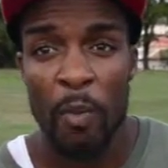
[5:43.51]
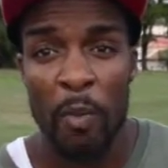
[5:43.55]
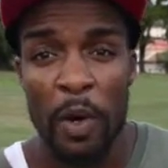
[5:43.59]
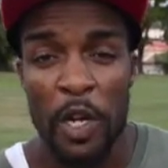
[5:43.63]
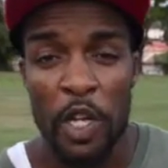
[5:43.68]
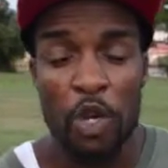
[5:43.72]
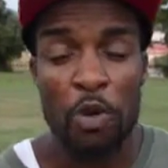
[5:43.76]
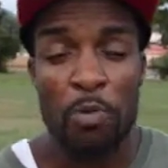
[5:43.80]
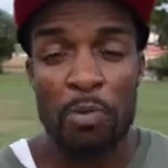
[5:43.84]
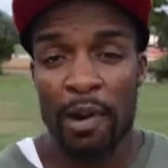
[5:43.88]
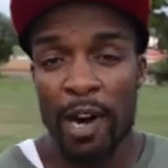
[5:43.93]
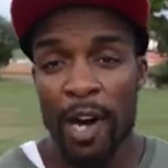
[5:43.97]
but
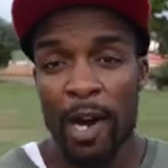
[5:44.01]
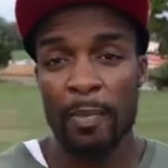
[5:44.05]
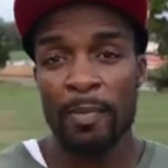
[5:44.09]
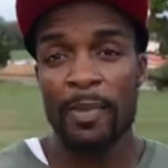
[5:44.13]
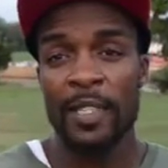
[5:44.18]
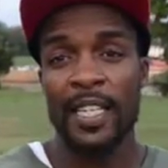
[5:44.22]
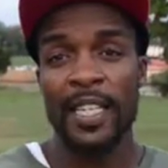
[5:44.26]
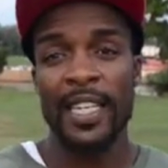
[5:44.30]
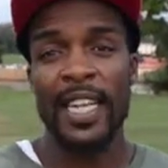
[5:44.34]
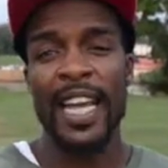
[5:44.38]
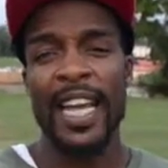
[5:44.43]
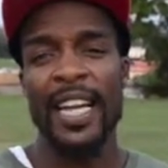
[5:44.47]
you
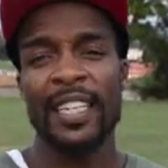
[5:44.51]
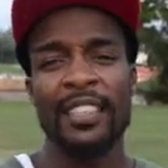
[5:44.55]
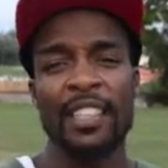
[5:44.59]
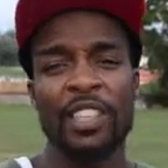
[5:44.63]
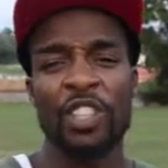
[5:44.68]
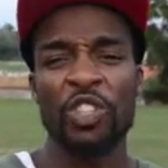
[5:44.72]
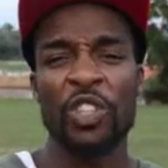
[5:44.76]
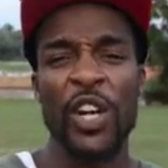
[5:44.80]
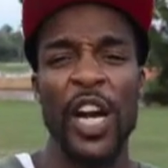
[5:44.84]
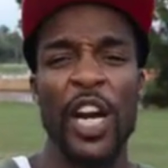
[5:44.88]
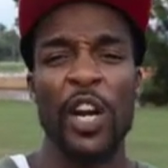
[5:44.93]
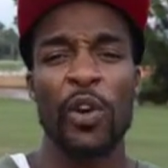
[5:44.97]
moms and dads
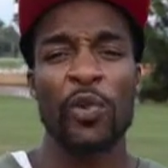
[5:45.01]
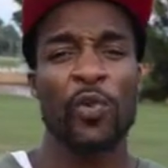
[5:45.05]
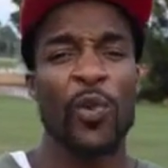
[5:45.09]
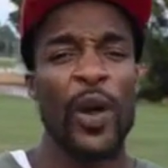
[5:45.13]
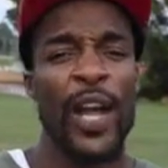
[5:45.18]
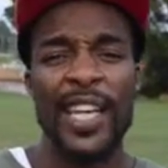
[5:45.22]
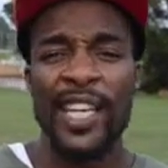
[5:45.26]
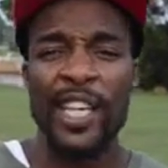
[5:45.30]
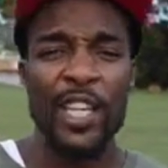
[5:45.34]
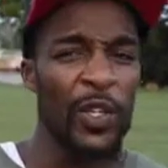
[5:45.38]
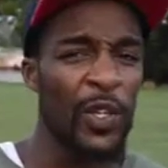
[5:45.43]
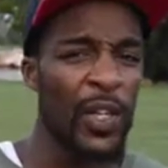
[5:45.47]
that try to
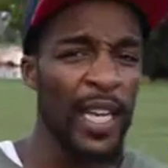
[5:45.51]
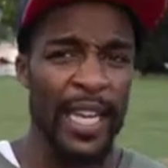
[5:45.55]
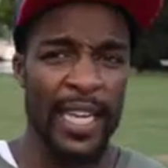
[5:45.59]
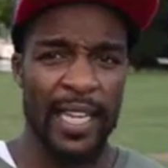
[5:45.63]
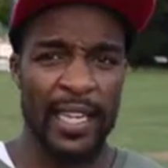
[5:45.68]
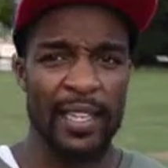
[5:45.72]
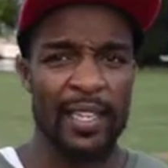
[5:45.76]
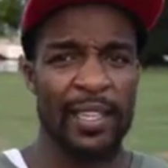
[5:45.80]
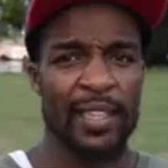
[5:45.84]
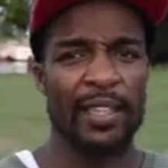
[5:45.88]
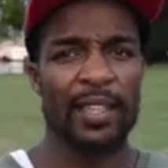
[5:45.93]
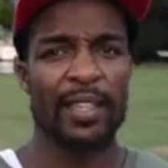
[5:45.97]
regulate
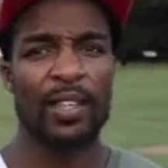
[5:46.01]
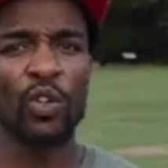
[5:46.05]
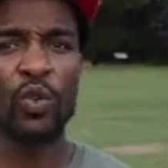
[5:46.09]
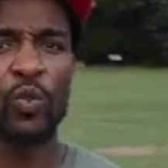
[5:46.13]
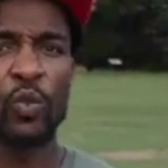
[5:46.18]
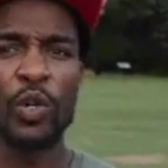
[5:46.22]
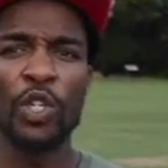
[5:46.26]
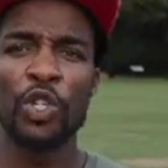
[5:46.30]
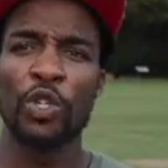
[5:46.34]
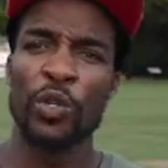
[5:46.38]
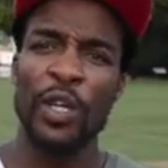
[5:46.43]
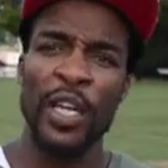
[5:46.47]

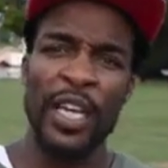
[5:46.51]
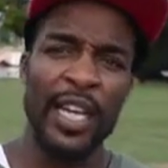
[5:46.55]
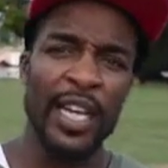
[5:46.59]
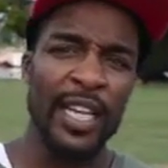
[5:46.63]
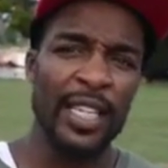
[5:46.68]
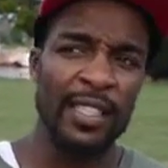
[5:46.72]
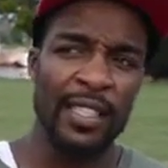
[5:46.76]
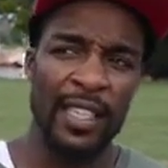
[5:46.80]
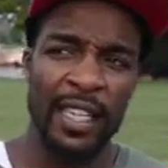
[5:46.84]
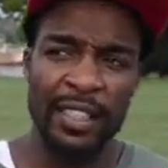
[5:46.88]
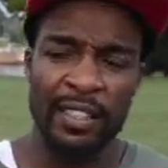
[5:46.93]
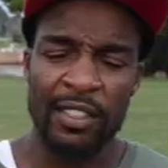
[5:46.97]
what you
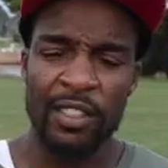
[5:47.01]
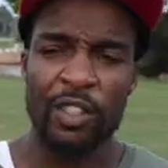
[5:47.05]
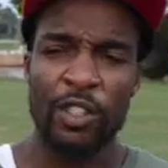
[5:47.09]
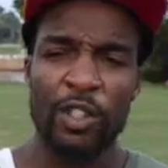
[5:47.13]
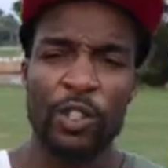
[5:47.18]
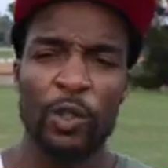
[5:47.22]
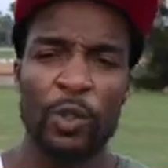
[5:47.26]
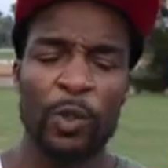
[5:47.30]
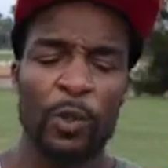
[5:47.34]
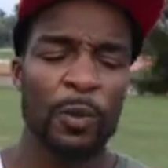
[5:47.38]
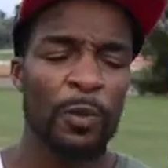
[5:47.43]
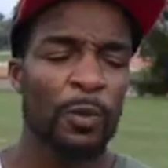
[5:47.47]
kids listen
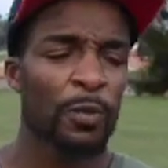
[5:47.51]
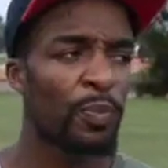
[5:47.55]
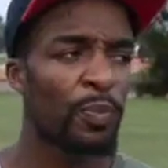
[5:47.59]
to,